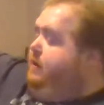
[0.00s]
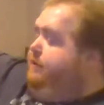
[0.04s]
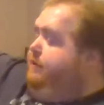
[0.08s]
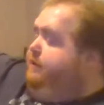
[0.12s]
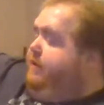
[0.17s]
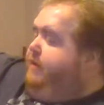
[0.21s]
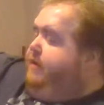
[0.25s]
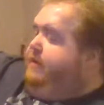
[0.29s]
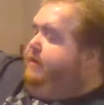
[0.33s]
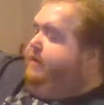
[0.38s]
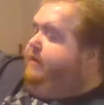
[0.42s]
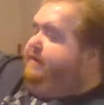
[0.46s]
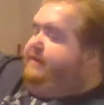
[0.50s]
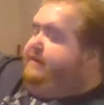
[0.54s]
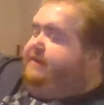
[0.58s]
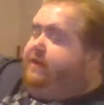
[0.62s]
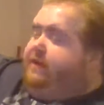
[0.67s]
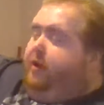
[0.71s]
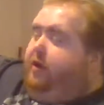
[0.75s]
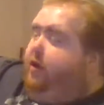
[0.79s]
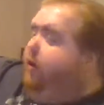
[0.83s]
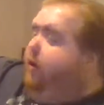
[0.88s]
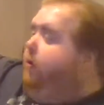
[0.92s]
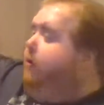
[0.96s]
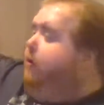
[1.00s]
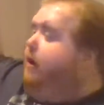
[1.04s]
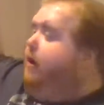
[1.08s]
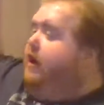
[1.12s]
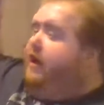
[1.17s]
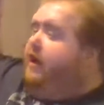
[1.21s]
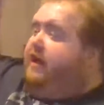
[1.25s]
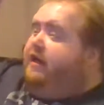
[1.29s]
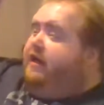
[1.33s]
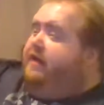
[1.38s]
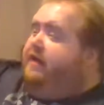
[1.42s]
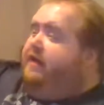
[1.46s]
because it's
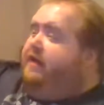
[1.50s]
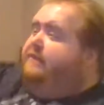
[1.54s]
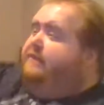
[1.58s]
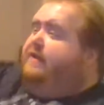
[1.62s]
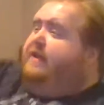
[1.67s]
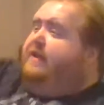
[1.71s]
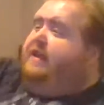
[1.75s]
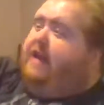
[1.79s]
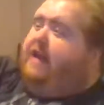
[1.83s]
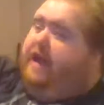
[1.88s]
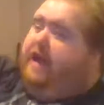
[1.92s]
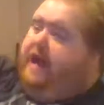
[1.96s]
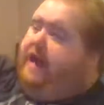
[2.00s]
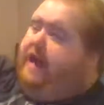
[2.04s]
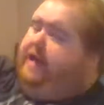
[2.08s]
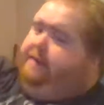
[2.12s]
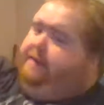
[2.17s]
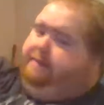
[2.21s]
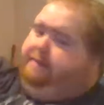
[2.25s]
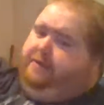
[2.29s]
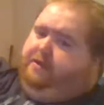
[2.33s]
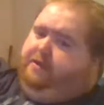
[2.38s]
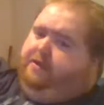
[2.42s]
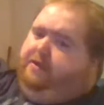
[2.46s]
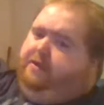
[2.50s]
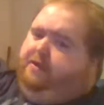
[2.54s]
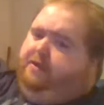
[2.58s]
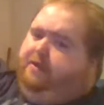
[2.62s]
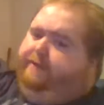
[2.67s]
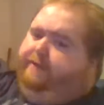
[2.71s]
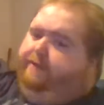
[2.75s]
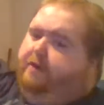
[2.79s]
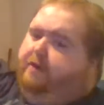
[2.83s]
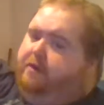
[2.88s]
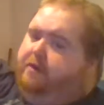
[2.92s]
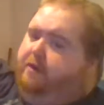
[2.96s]
already in the game.
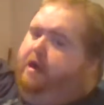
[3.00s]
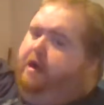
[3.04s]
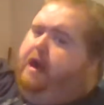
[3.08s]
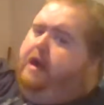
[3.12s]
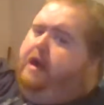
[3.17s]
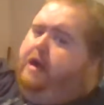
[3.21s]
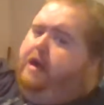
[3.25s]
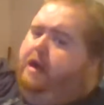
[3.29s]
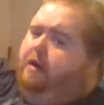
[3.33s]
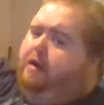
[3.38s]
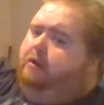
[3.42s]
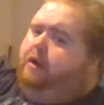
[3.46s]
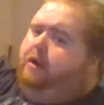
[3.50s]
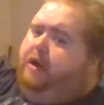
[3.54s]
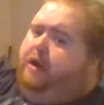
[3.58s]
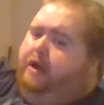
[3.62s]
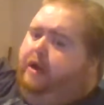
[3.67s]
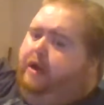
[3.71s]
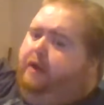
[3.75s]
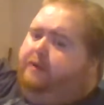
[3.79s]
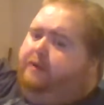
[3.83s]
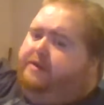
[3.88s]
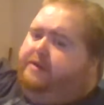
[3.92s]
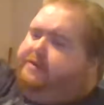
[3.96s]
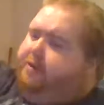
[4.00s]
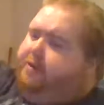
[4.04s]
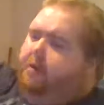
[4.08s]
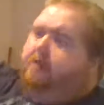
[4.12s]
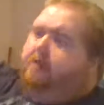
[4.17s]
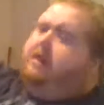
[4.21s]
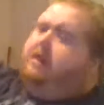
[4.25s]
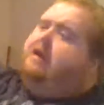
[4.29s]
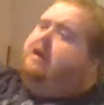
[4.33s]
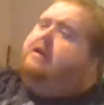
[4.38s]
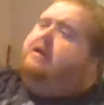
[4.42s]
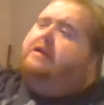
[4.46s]
For crying out loud, it's
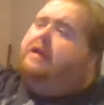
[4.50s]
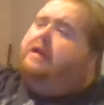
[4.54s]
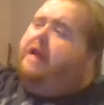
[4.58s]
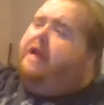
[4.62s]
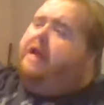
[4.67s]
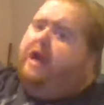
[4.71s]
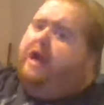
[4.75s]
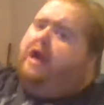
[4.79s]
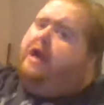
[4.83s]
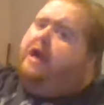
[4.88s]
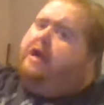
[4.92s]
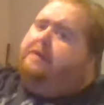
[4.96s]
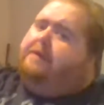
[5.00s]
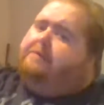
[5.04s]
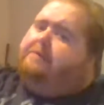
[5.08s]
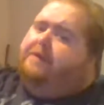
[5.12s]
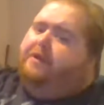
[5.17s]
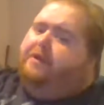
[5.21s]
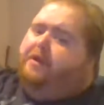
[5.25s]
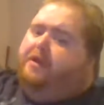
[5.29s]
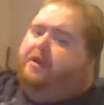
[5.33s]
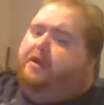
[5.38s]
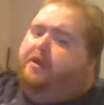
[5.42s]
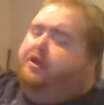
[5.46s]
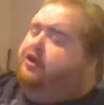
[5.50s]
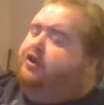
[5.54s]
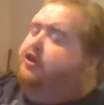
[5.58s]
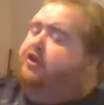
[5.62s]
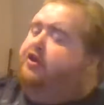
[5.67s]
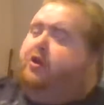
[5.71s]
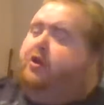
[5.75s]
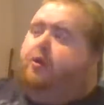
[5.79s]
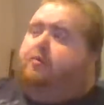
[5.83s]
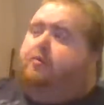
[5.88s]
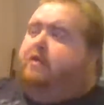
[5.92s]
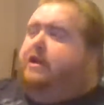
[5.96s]
already in the game. You
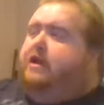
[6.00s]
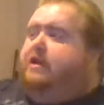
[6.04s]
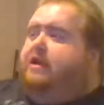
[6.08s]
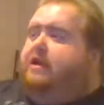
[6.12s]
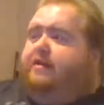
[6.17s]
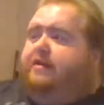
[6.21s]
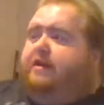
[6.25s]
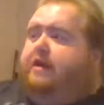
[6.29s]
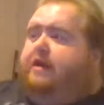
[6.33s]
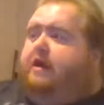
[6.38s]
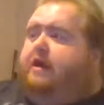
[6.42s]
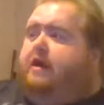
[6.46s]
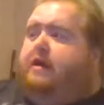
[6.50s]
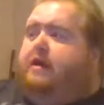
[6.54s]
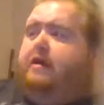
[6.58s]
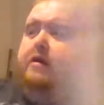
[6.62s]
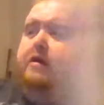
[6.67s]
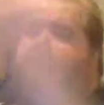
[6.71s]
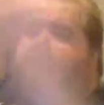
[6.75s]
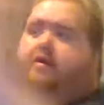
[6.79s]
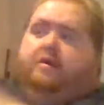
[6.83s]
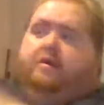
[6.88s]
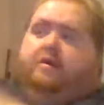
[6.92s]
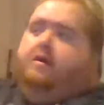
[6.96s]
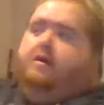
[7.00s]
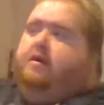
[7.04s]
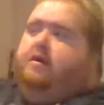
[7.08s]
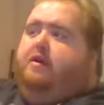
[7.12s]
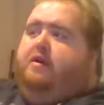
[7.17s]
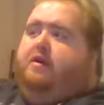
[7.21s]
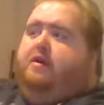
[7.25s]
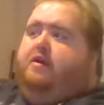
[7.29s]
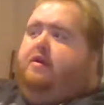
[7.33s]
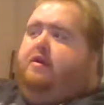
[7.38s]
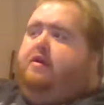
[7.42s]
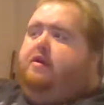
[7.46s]
don't need to
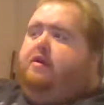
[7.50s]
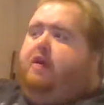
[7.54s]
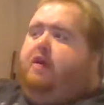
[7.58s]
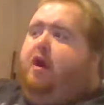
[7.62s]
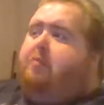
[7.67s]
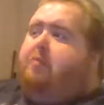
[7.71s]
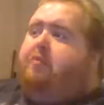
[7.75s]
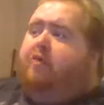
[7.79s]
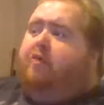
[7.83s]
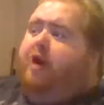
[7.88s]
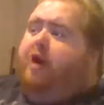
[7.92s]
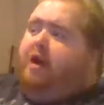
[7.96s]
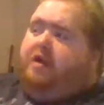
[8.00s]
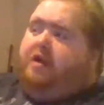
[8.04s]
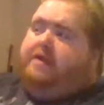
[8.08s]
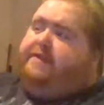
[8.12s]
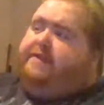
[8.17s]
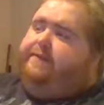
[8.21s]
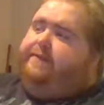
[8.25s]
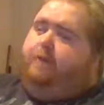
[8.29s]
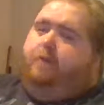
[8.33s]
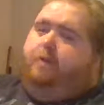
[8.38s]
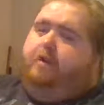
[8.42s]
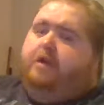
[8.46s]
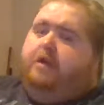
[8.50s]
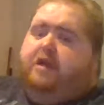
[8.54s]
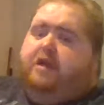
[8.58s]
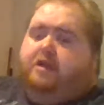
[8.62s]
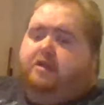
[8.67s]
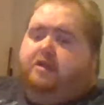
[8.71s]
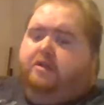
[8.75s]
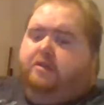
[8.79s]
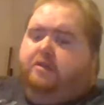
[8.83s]
copyright us for it.